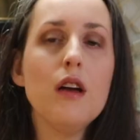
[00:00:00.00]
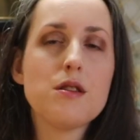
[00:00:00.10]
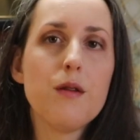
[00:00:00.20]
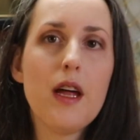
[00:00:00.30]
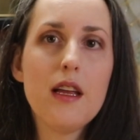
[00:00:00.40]

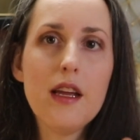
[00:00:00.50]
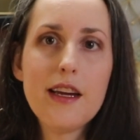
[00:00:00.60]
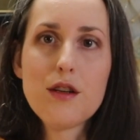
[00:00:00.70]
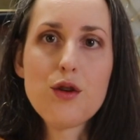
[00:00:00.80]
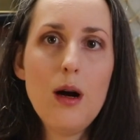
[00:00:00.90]
so that
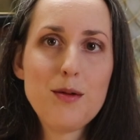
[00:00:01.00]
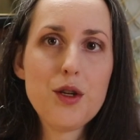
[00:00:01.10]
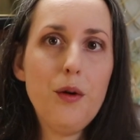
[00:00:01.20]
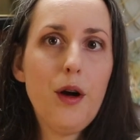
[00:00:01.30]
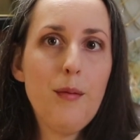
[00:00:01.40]
like drop
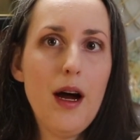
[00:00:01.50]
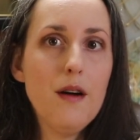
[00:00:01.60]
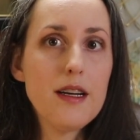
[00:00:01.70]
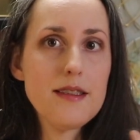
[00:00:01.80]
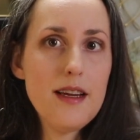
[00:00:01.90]
shoulder
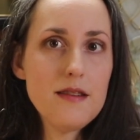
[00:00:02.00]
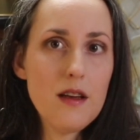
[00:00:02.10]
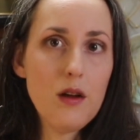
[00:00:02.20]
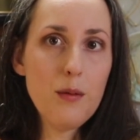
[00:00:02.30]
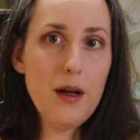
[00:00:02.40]
amount extends a
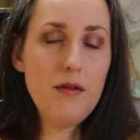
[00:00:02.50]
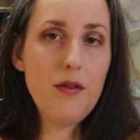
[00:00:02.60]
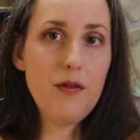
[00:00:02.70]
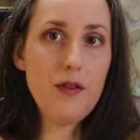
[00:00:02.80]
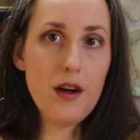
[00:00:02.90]
little bit
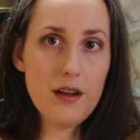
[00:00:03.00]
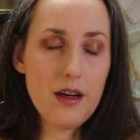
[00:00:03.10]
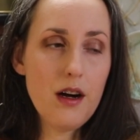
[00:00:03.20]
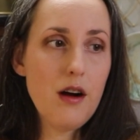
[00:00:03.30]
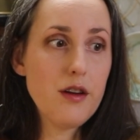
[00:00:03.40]

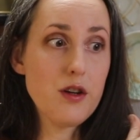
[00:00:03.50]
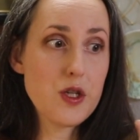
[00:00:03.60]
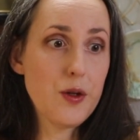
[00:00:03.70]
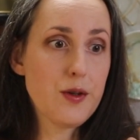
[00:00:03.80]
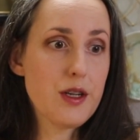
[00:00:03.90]
further on your
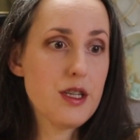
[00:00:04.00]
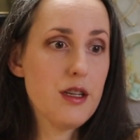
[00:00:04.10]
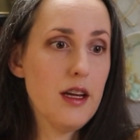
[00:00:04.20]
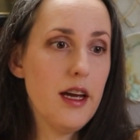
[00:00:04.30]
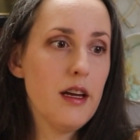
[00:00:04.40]
shoulder to
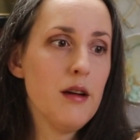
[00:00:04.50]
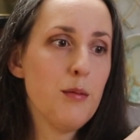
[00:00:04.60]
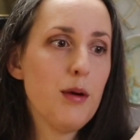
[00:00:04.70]
like